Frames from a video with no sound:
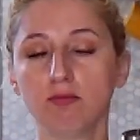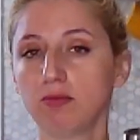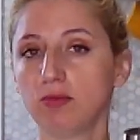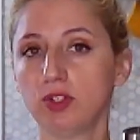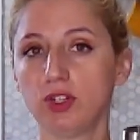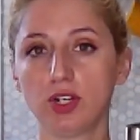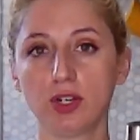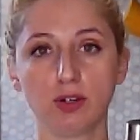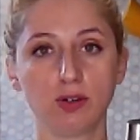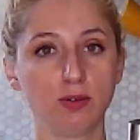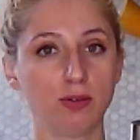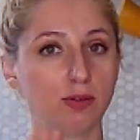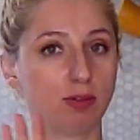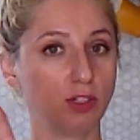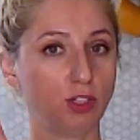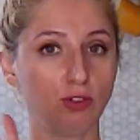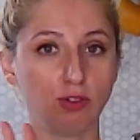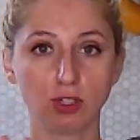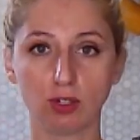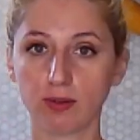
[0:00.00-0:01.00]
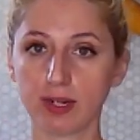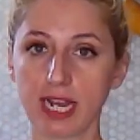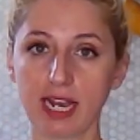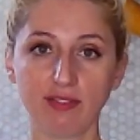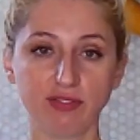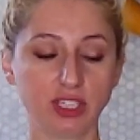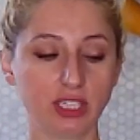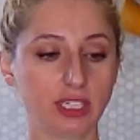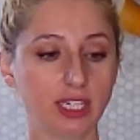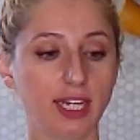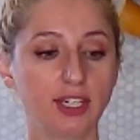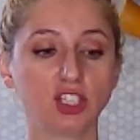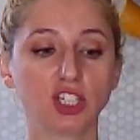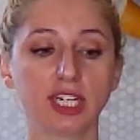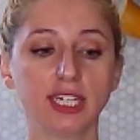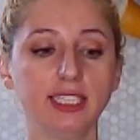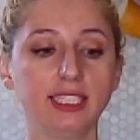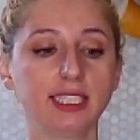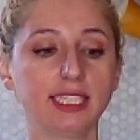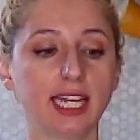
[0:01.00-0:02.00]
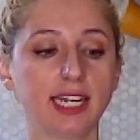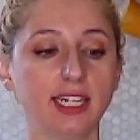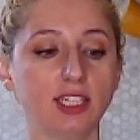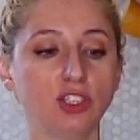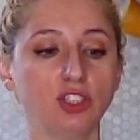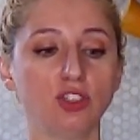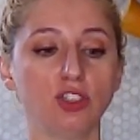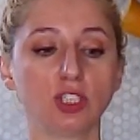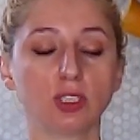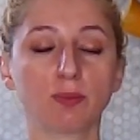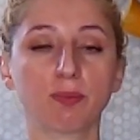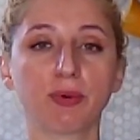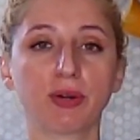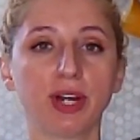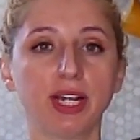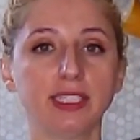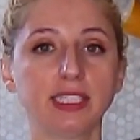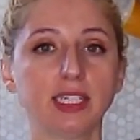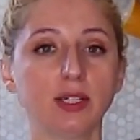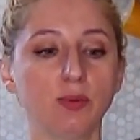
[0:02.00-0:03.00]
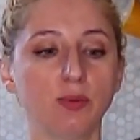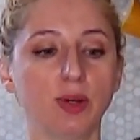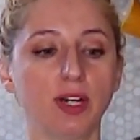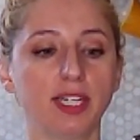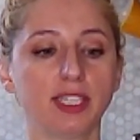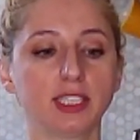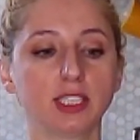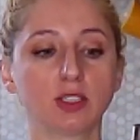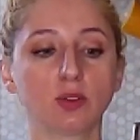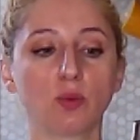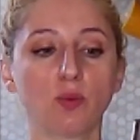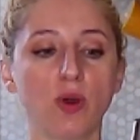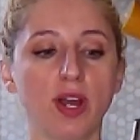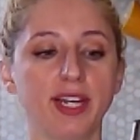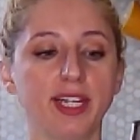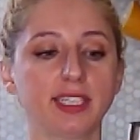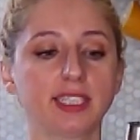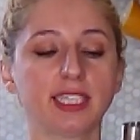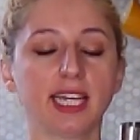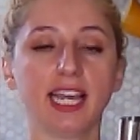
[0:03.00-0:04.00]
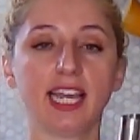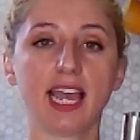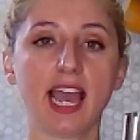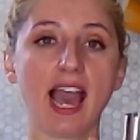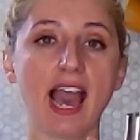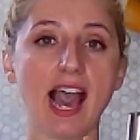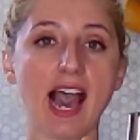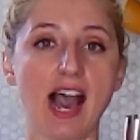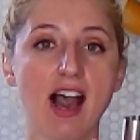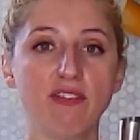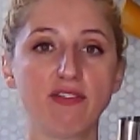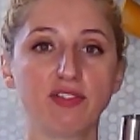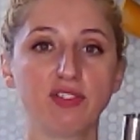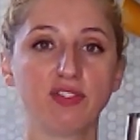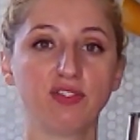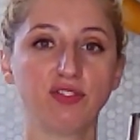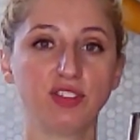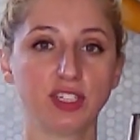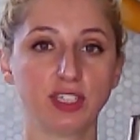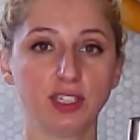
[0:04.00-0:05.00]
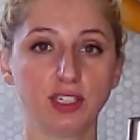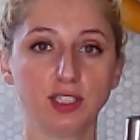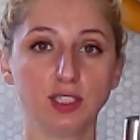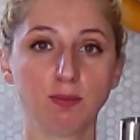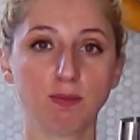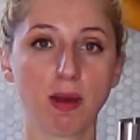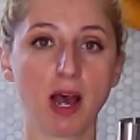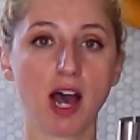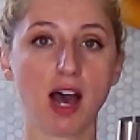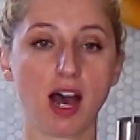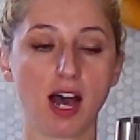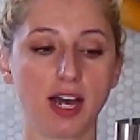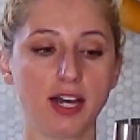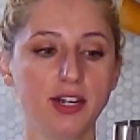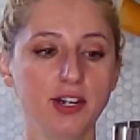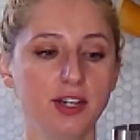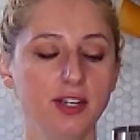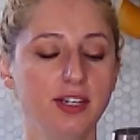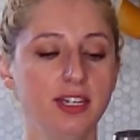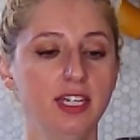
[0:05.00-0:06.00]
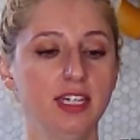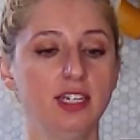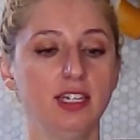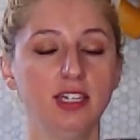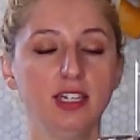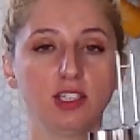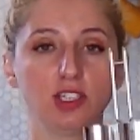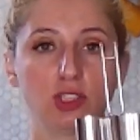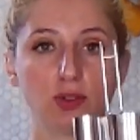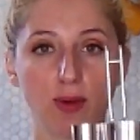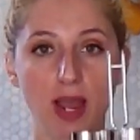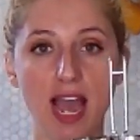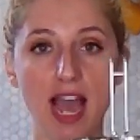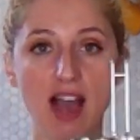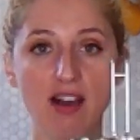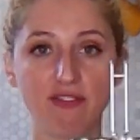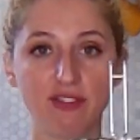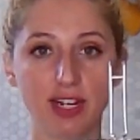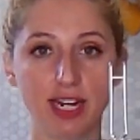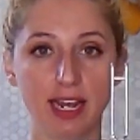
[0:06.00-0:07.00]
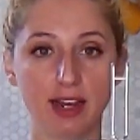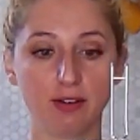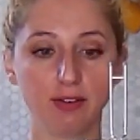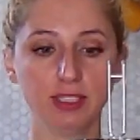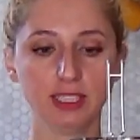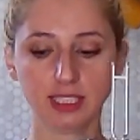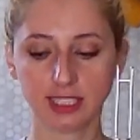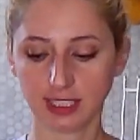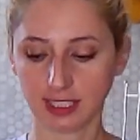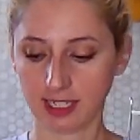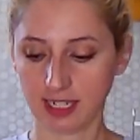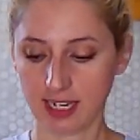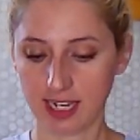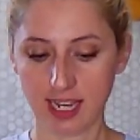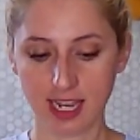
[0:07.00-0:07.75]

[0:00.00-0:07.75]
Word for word: No, you don't have to touch any settings. You just press it once when it's a half-filled pod. So ½ an ounce.